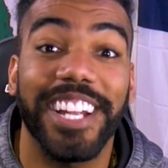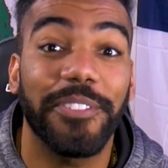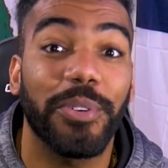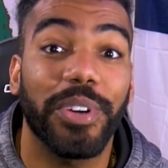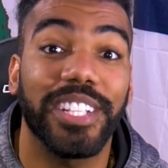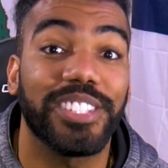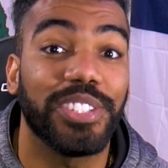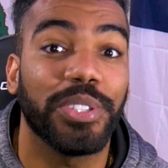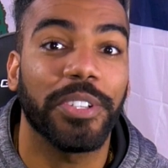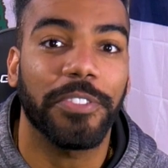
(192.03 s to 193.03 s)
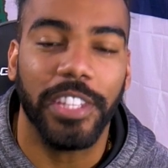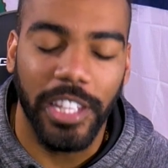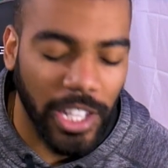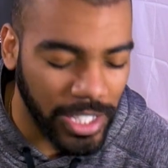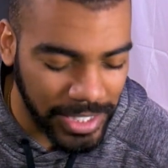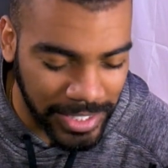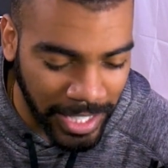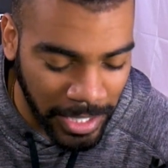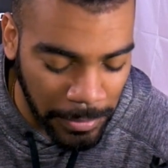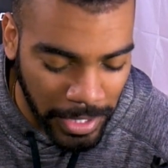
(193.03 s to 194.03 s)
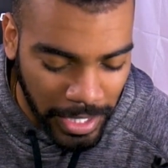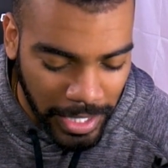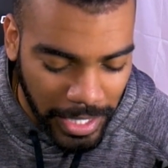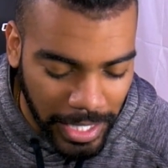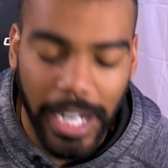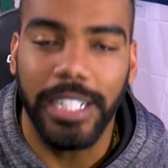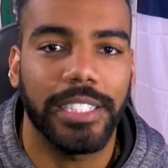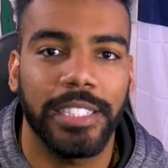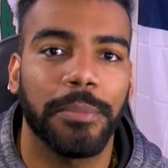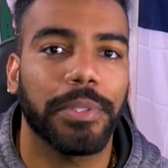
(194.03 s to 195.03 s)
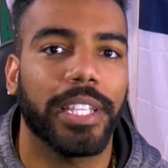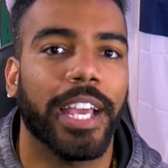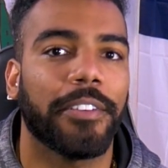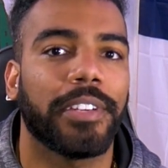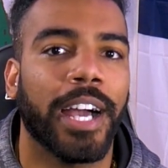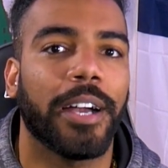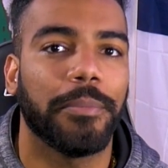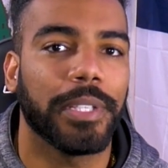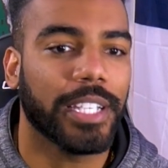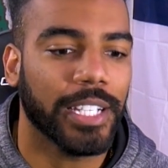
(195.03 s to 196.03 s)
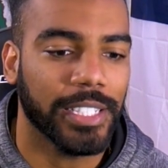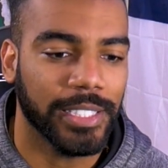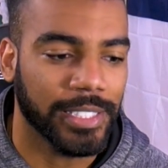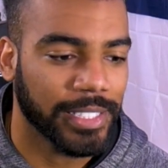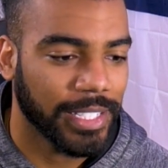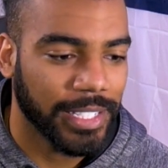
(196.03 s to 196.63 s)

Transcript: been wanting to do it for the longest time, and I just simply have not, because